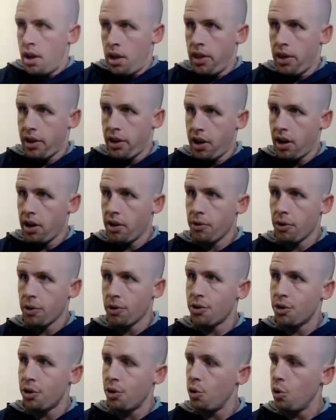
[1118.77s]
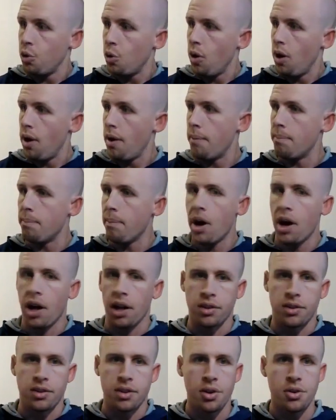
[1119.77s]
that covered 2
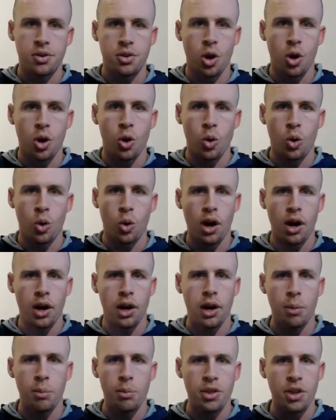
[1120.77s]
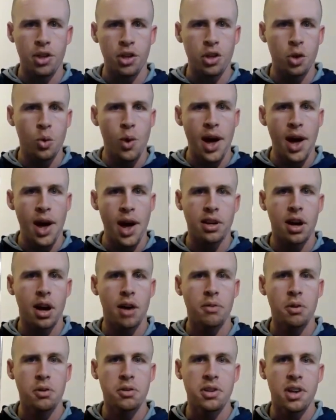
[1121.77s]
months. So the US
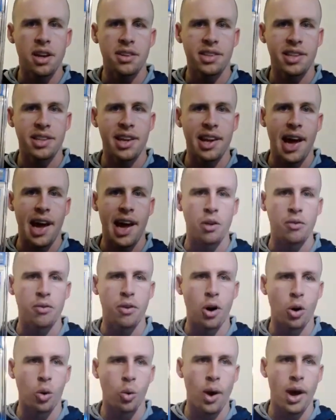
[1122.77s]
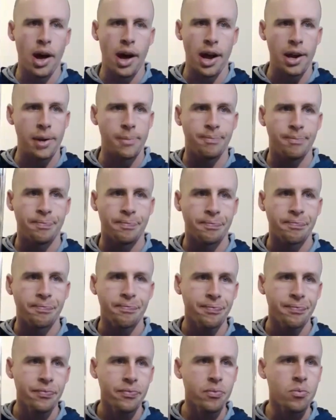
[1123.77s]
cover says, "Get out of our way."
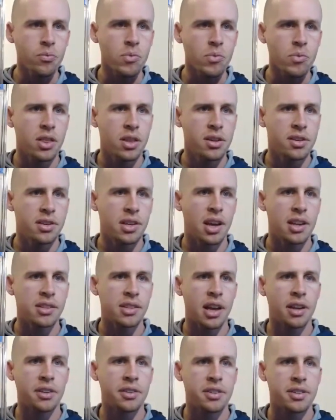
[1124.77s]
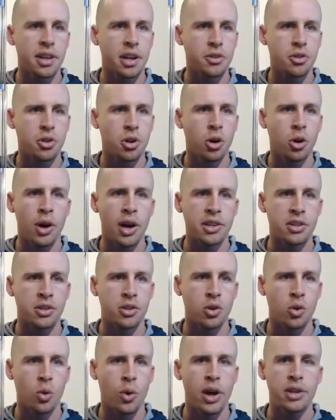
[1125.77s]
This says El Cetro es
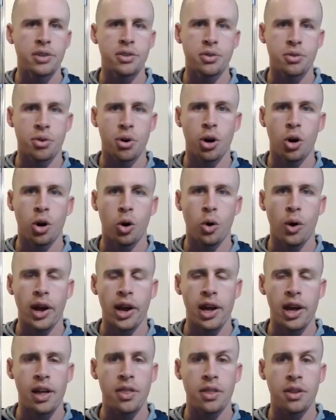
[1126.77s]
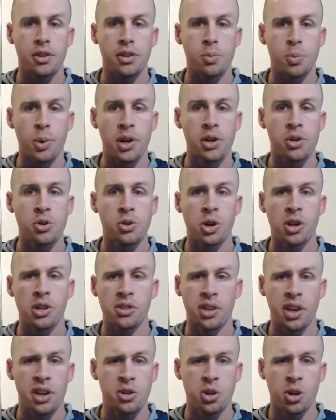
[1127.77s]
nuestro, and the Spanish
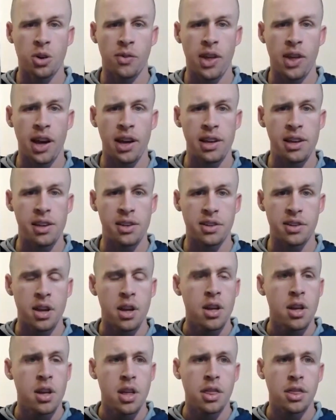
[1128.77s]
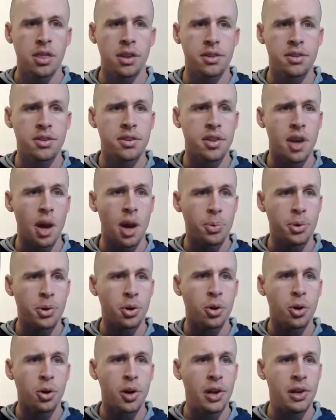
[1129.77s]
translation of that is "the
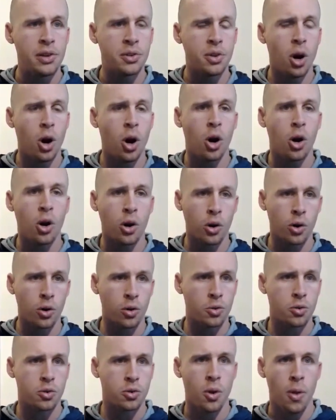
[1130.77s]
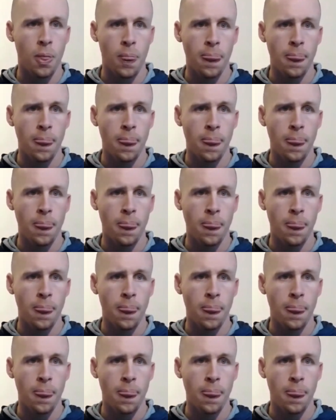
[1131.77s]
scepter is ours."